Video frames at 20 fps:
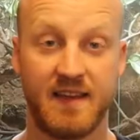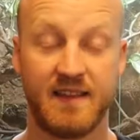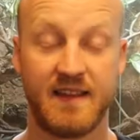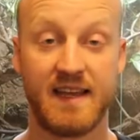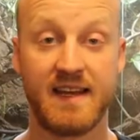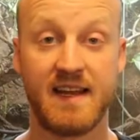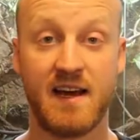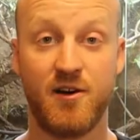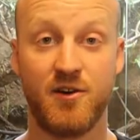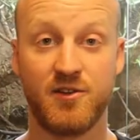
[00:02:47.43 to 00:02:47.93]
And
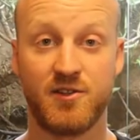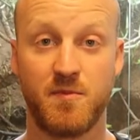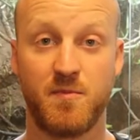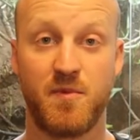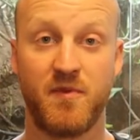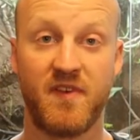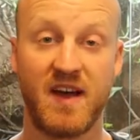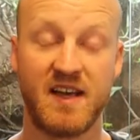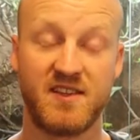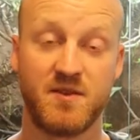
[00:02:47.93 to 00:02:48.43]
then I also
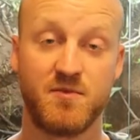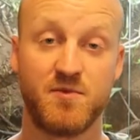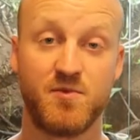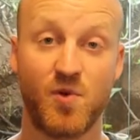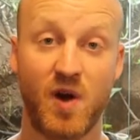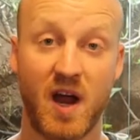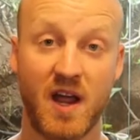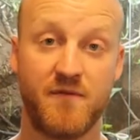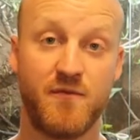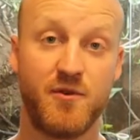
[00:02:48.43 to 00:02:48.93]
provide some
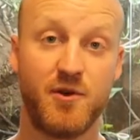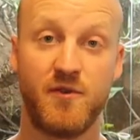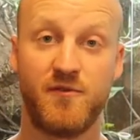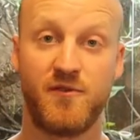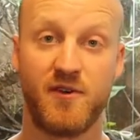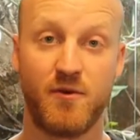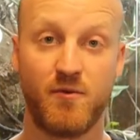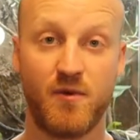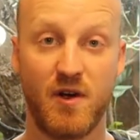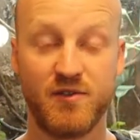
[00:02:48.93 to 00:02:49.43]
dry food
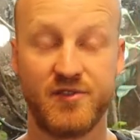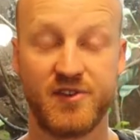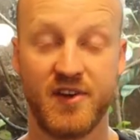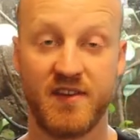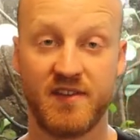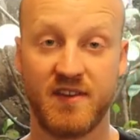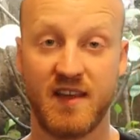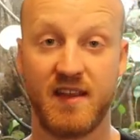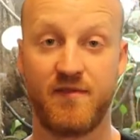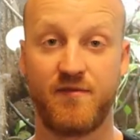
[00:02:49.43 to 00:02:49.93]
for the
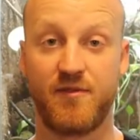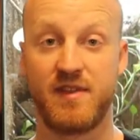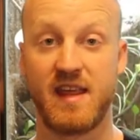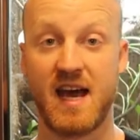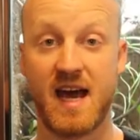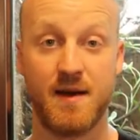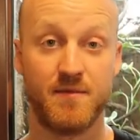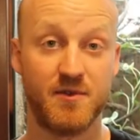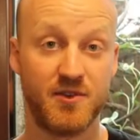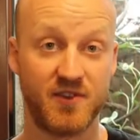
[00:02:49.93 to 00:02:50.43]
roaches, and for
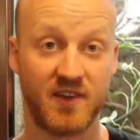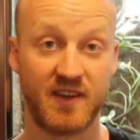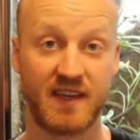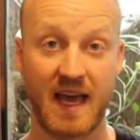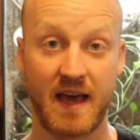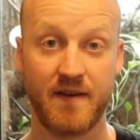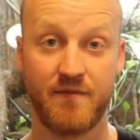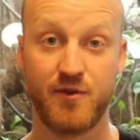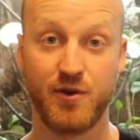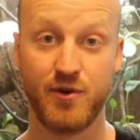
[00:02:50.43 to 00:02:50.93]
that I'm using
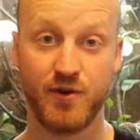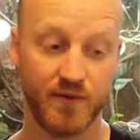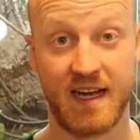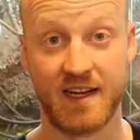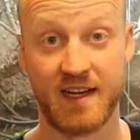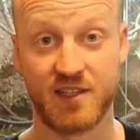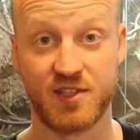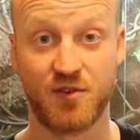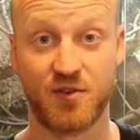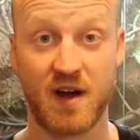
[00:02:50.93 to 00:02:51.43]
cat food.
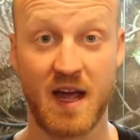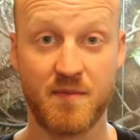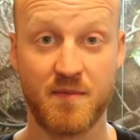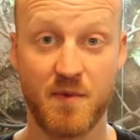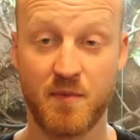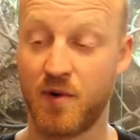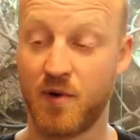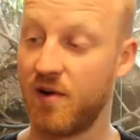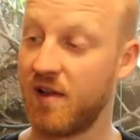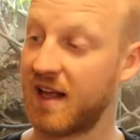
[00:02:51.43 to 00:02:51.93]
I just grab
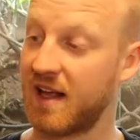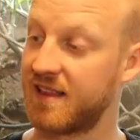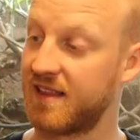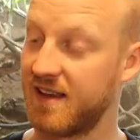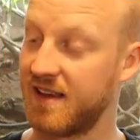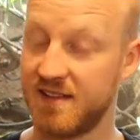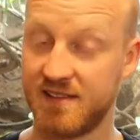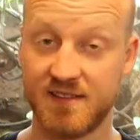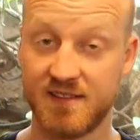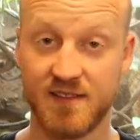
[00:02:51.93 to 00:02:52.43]
a bowl like
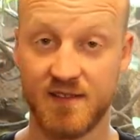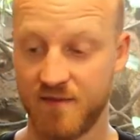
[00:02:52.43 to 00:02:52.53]
this